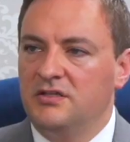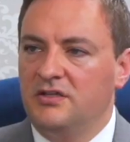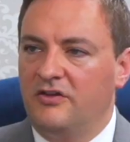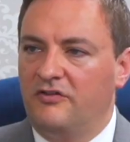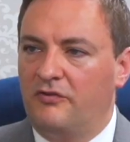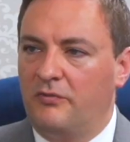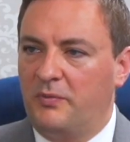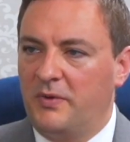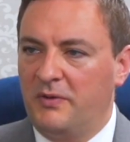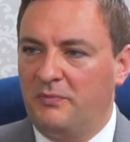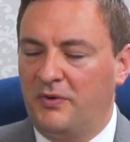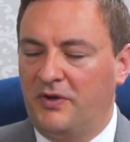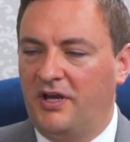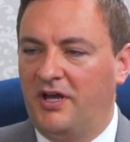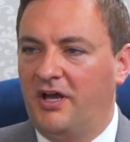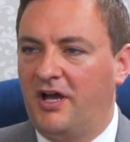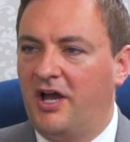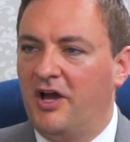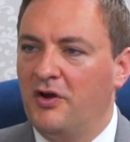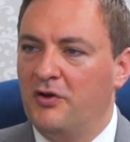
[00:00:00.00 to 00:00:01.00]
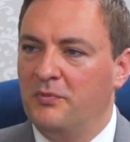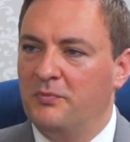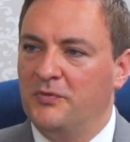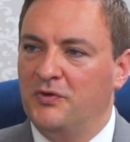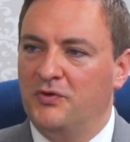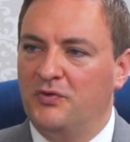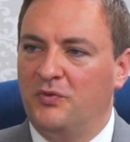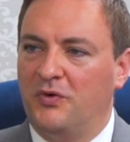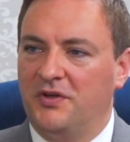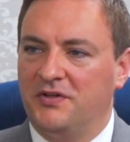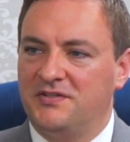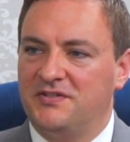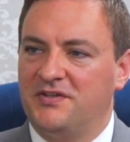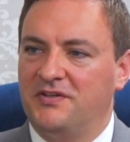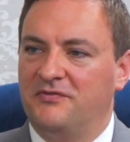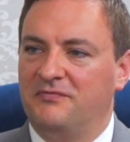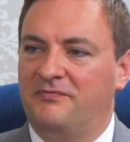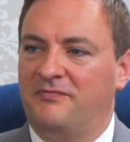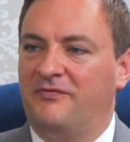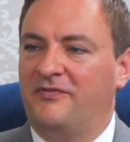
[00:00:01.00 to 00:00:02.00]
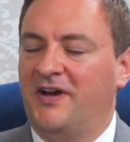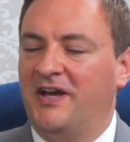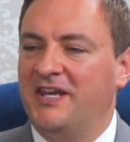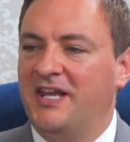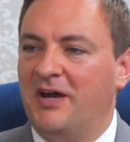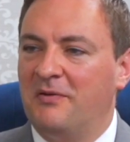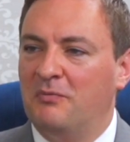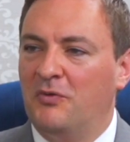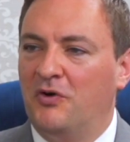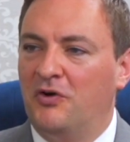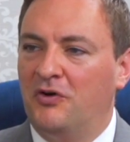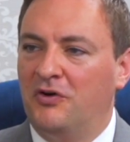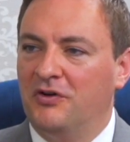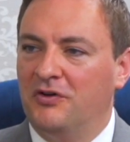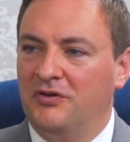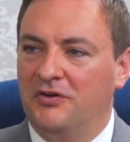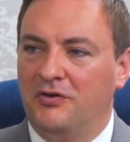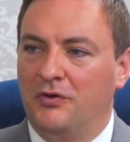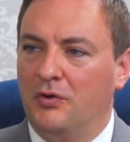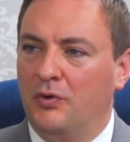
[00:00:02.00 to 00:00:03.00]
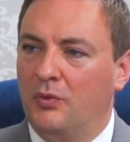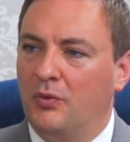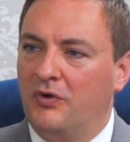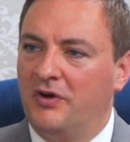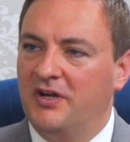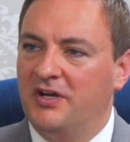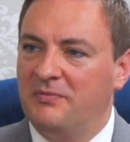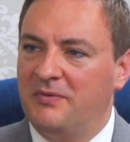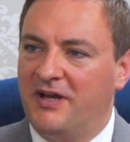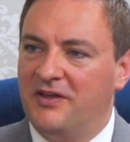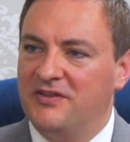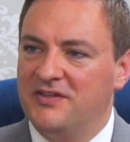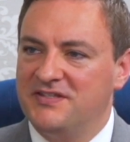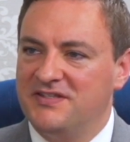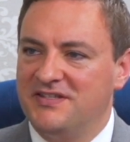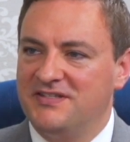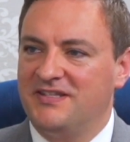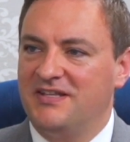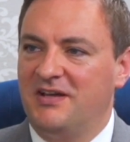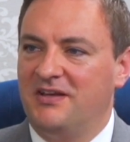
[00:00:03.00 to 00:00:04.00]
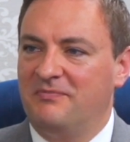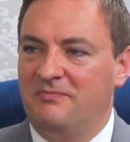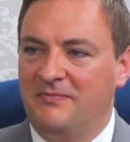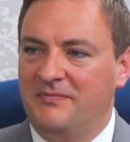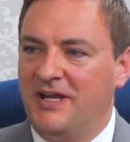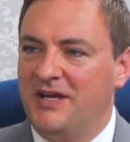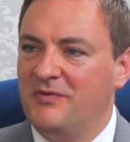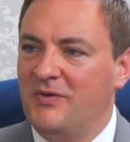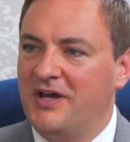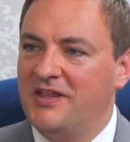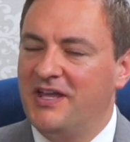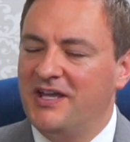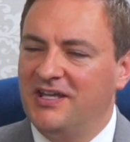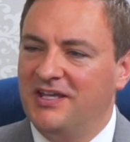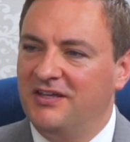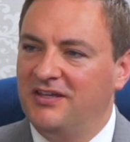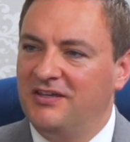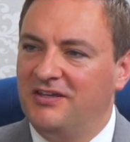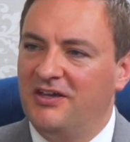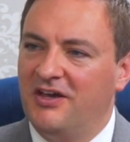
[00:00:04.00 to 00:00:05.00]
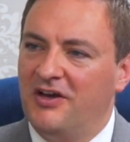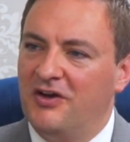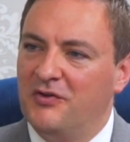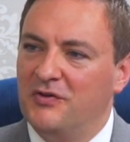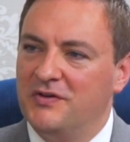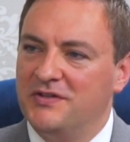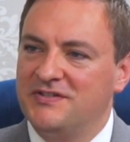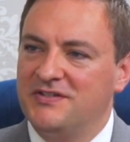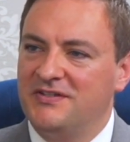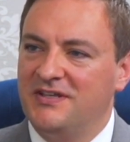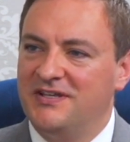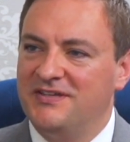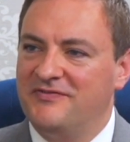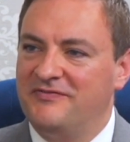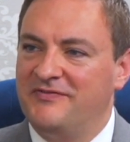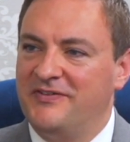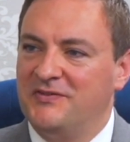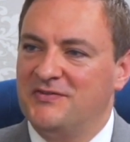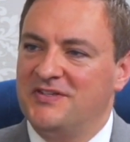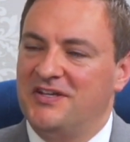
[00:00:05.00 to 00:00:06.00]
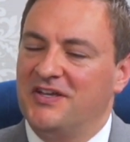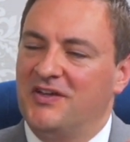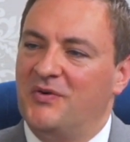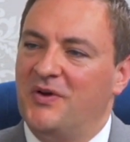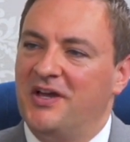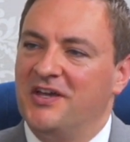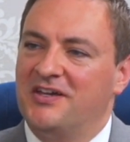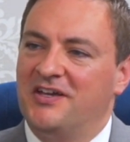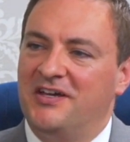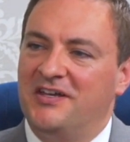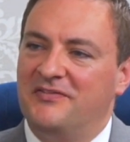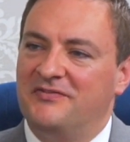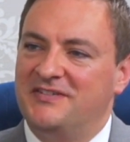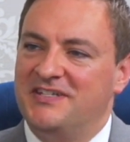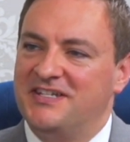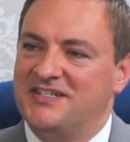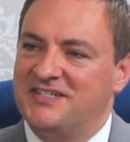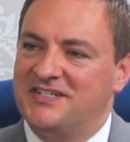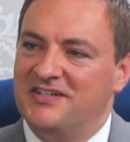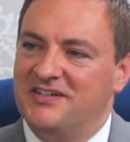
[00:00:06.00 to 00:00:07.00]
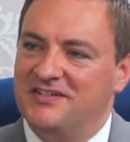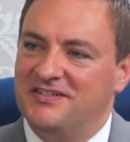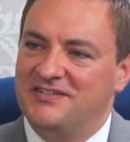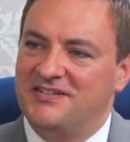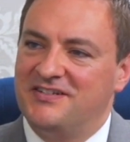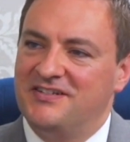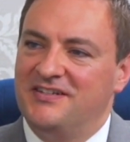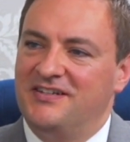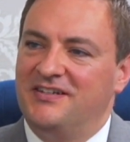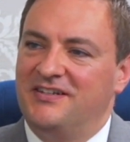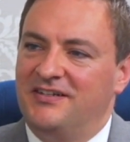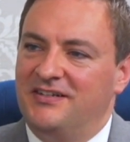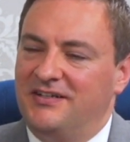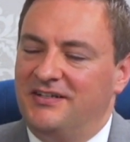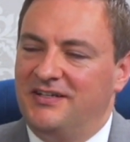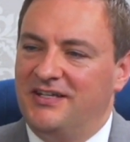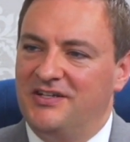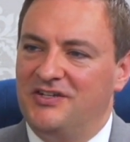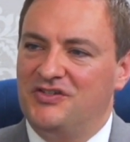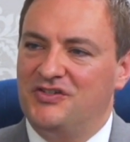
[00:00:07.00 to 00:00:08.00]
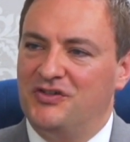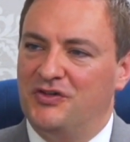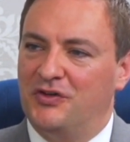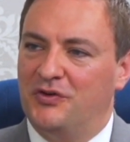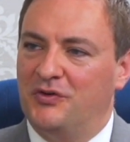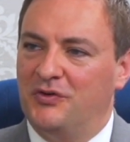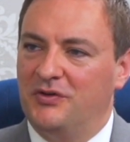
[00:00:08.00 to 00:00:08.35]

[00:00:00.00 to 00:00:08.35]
For people at home who want to find out more or who are worried about this, is there anywhere they can go? It feels like quite a kind of distant issue.